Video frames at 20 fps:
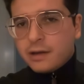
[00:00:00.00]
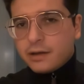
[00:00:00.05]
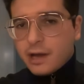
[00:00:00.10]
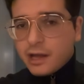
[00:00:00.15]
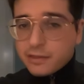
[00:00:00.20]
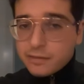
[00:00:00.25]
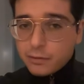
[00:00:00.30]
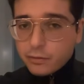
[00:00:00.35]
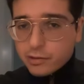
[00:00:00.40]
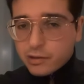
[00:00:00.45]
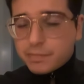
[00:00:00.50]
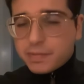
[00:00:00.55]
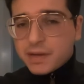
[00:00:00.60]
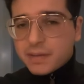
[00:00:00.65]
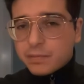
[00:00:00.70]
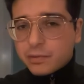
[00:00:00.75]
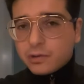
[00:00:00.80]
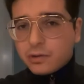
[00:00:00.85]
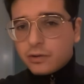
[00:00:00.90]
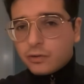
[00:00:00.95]
And those
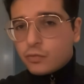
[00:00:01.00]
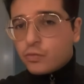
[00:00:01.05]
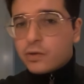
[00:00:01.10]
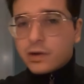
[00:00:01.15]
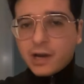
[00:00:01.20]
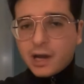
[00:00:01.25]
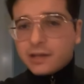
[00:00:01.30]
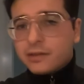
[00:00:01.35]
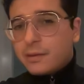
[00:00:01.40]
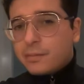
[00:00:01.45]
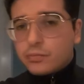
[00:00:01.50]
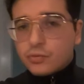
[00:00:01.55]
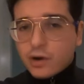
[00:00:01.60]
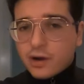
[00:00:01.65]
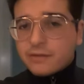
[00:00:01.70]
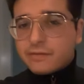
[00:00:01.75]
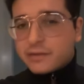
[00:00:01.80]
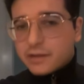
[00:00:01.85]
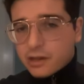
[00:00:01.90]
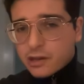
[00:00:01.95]
people were not the
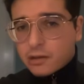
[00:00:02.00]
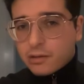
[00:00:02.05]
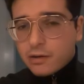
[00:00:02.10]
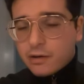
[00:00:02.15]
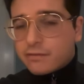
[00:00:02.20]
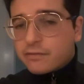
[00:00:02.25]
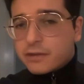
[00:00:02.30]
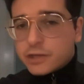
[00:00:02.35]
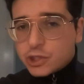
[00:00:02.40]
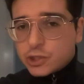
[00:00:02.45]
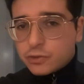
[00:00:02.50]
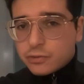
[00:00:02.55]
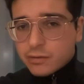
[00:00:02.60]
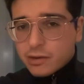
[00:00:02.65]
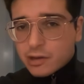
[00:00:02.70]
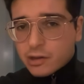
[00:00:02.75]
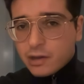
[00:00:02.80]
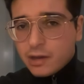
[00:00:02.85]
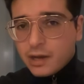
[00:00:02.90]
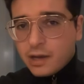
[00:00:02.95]
prophets of the
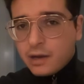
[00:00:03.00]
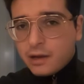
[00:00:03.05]
Jews,